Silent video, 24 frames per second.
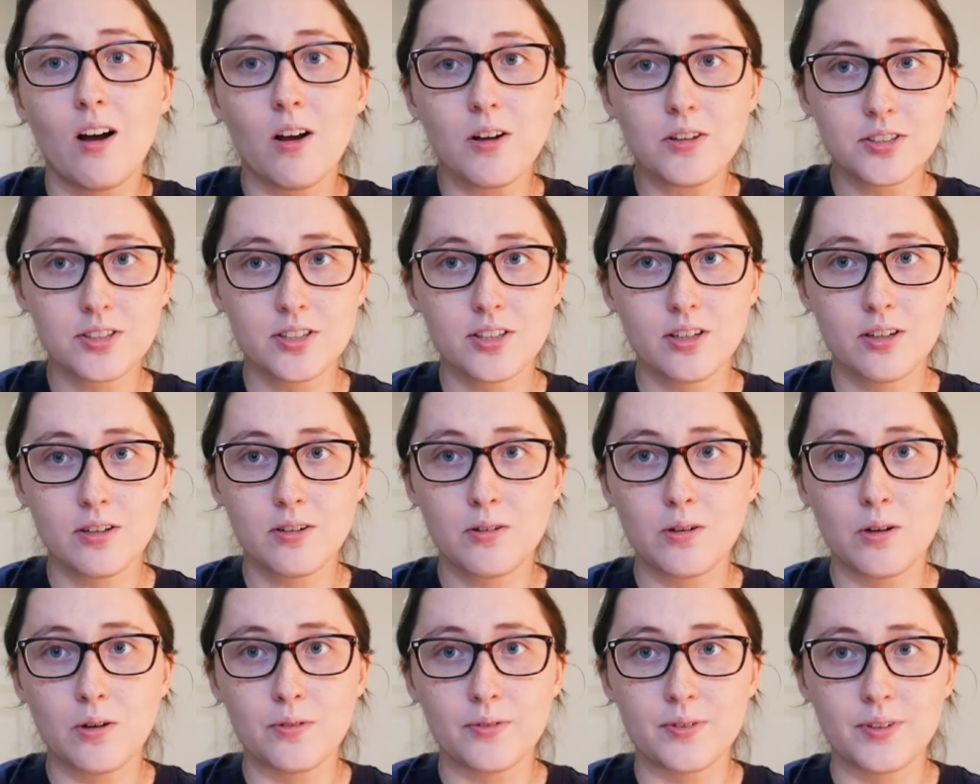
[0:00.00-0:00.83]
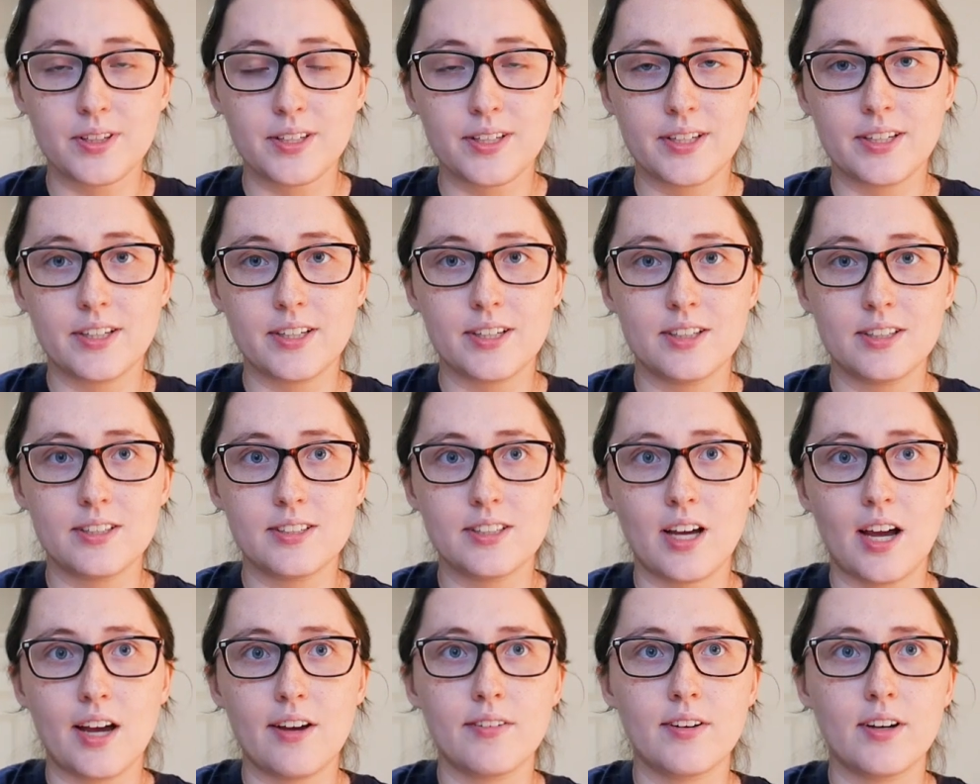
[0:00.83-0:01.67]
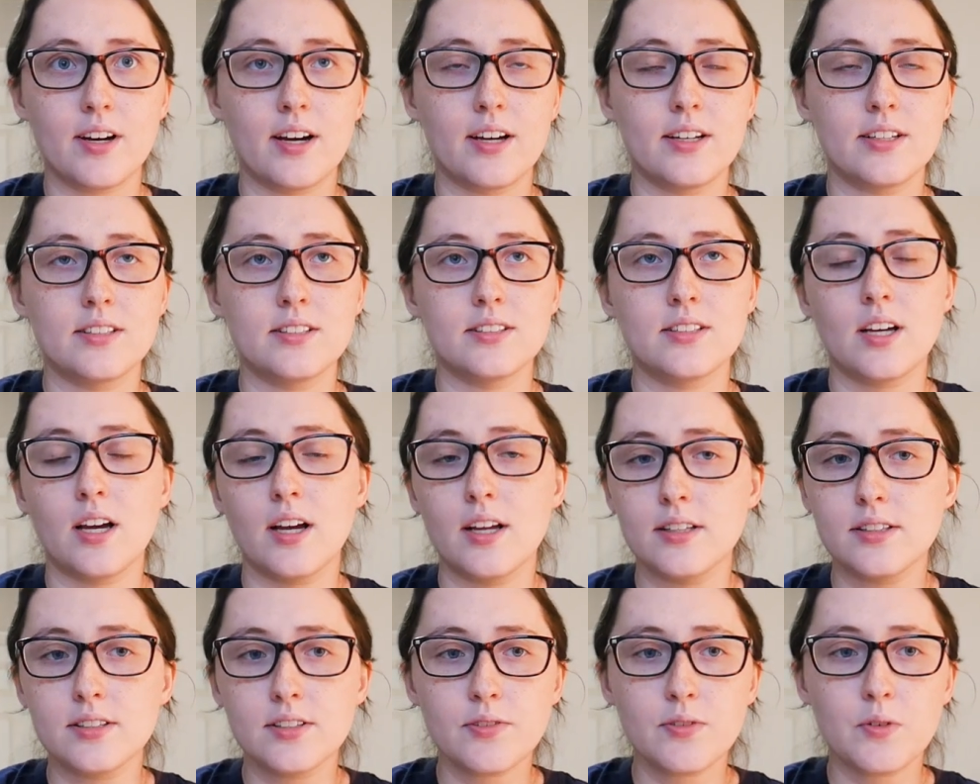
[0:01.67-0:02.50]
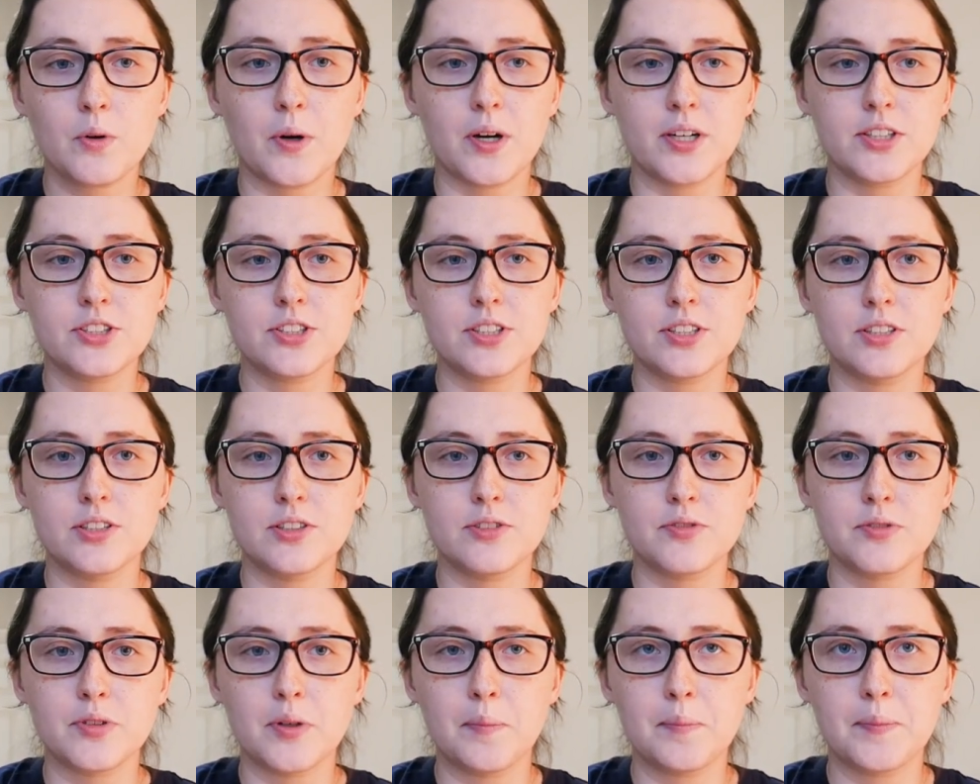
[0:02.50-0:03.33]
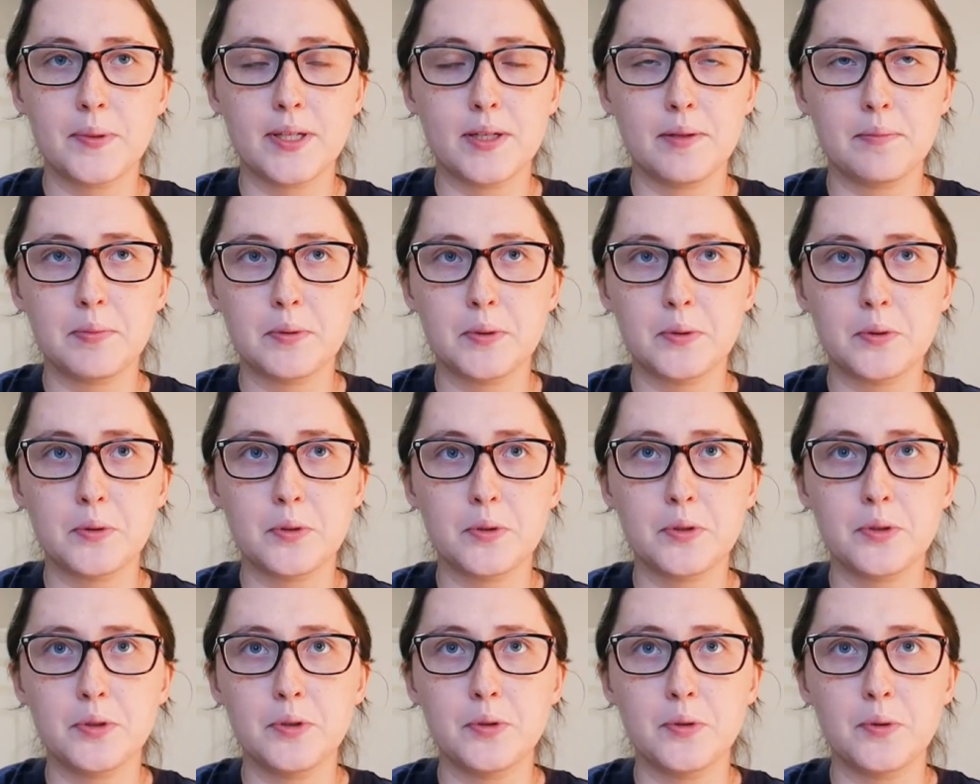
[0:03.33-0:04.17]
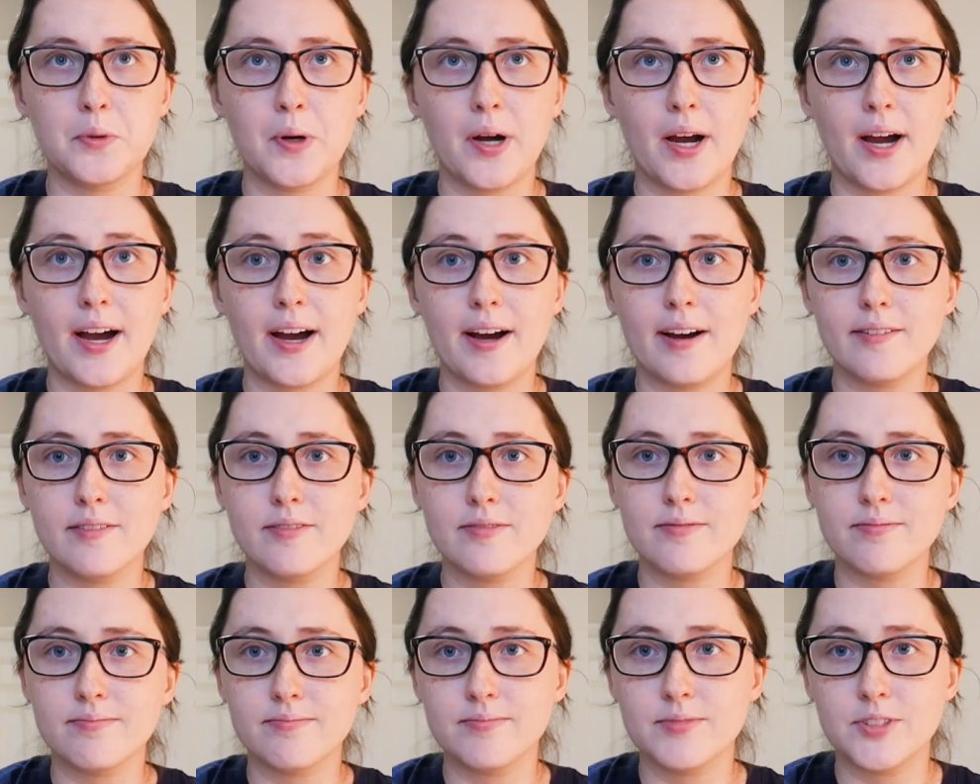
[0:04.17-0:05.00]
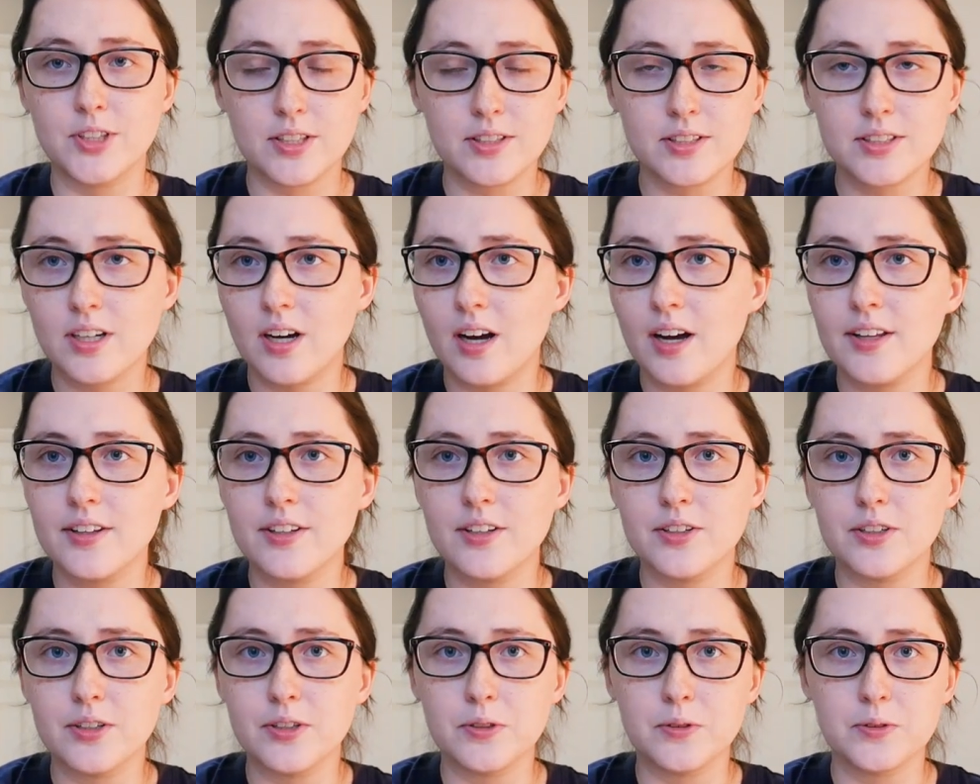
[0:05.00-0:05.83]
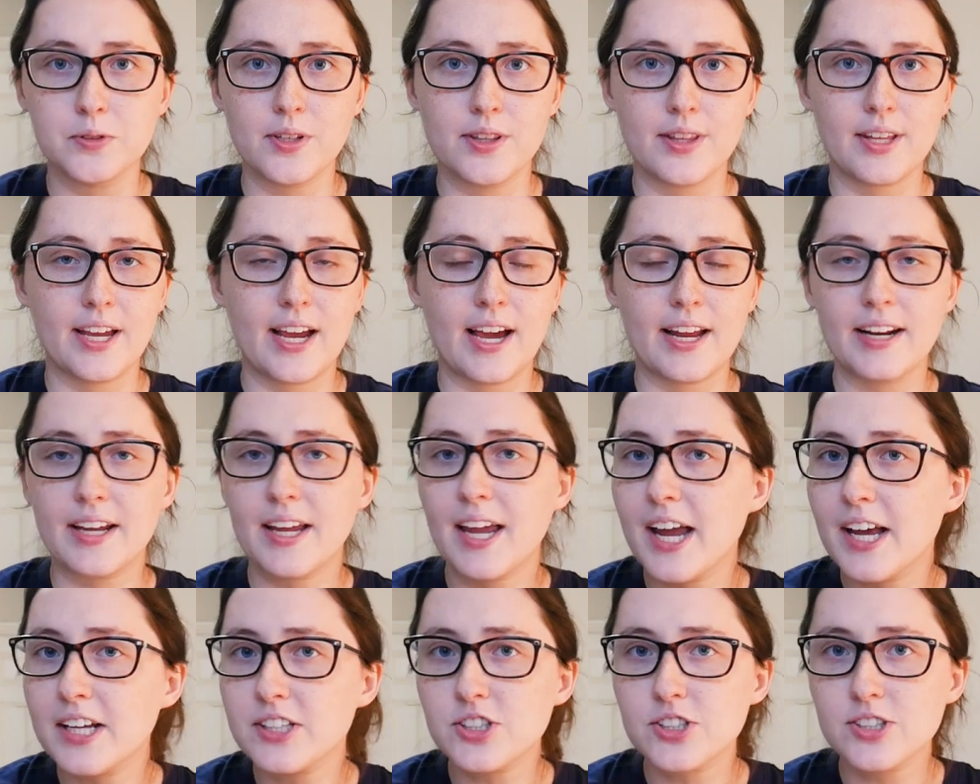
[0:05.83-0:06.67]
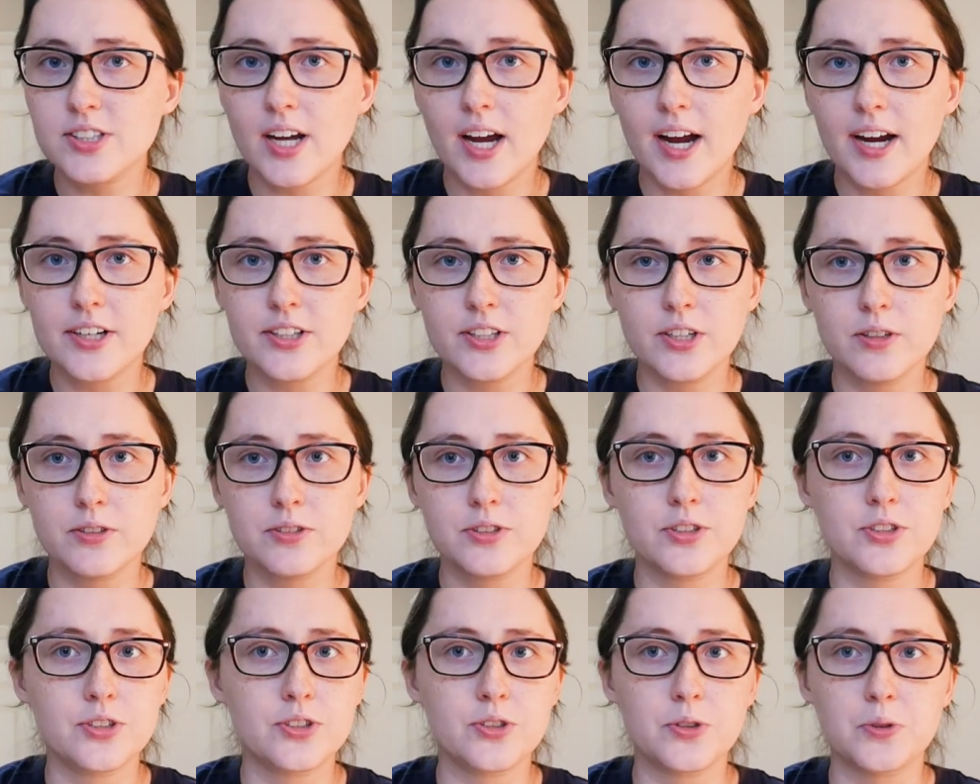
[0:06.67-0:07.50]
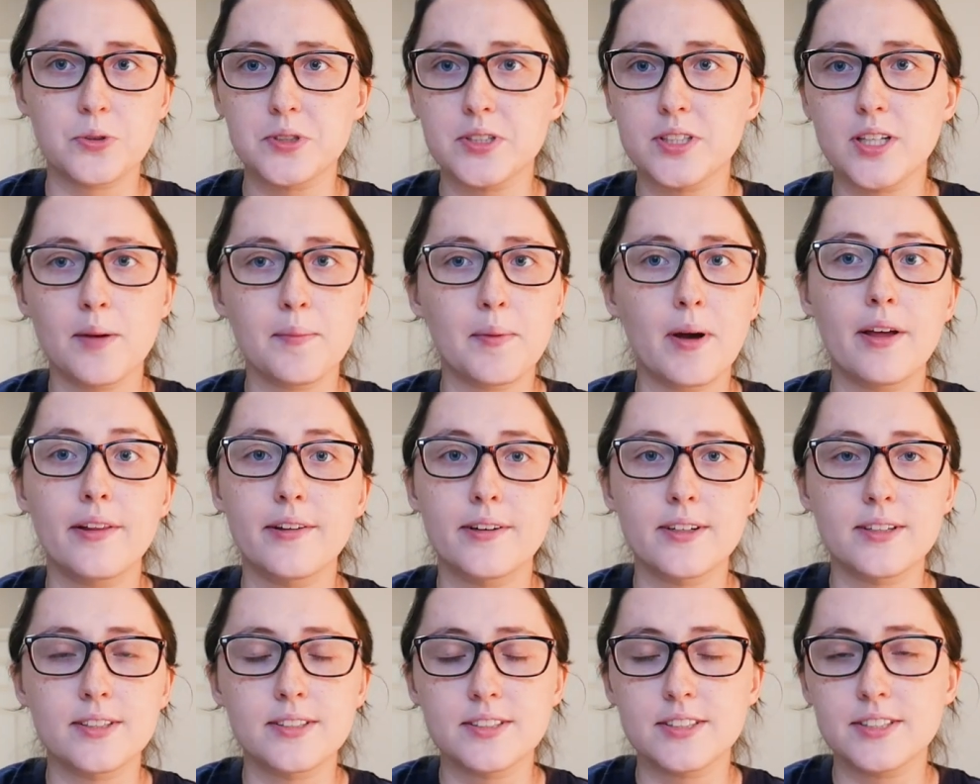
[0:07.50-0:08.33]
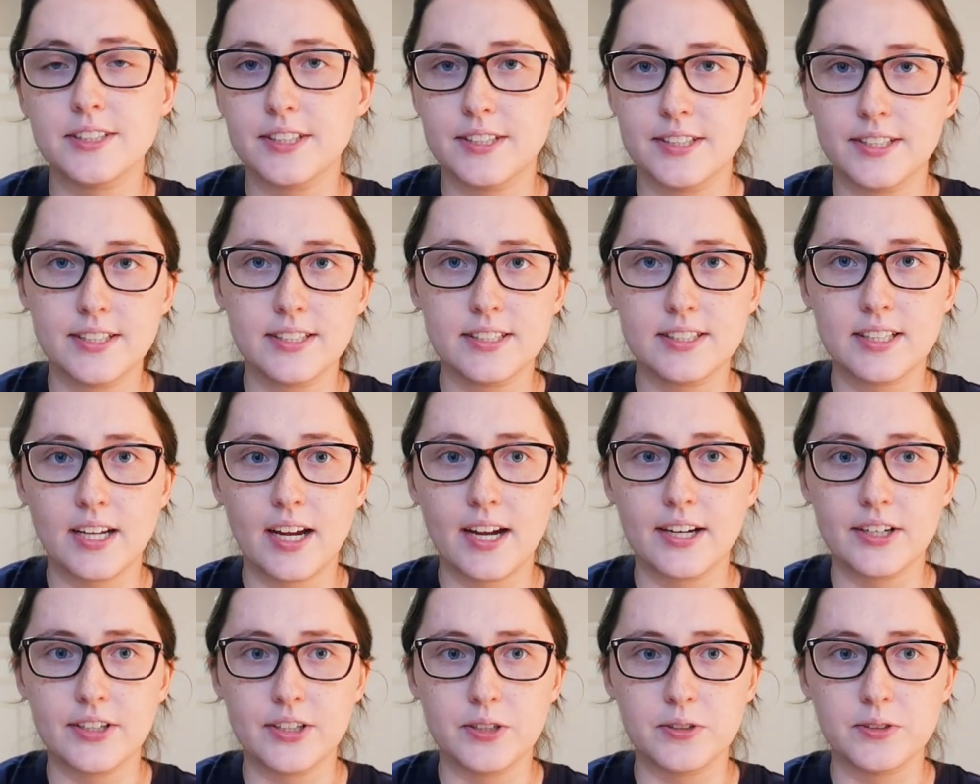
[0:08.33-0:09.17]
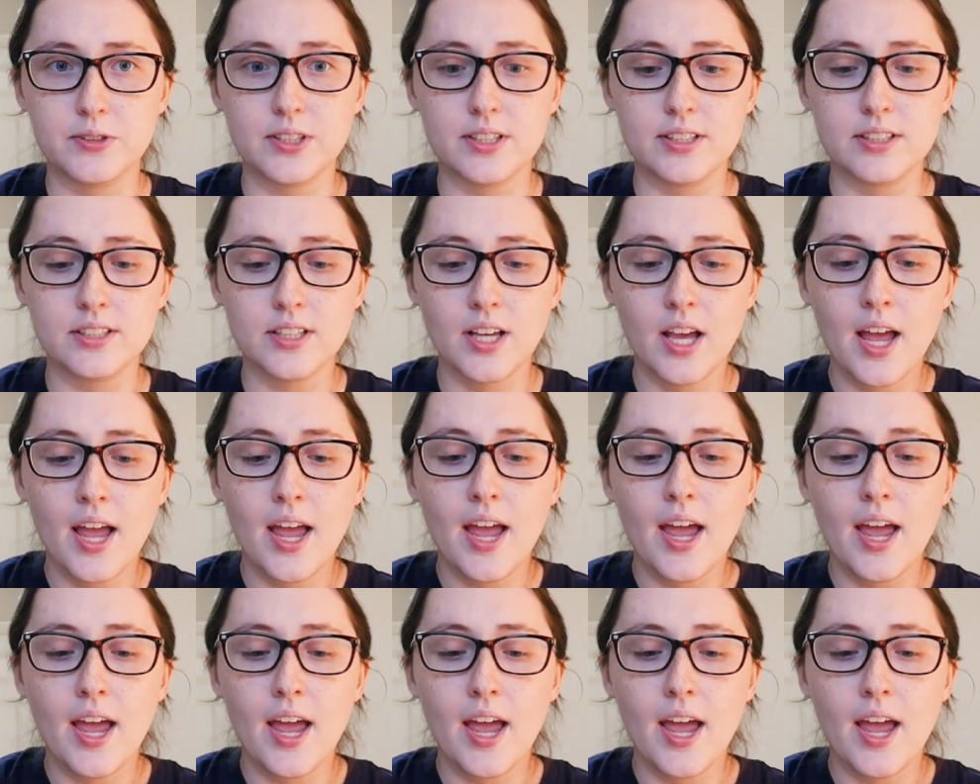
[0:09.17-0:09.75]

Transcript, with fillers: Also, over the years, I've gotten tons of questions from people who have just gotten the news that they had a cancer diagnosis or some other serious diagnosis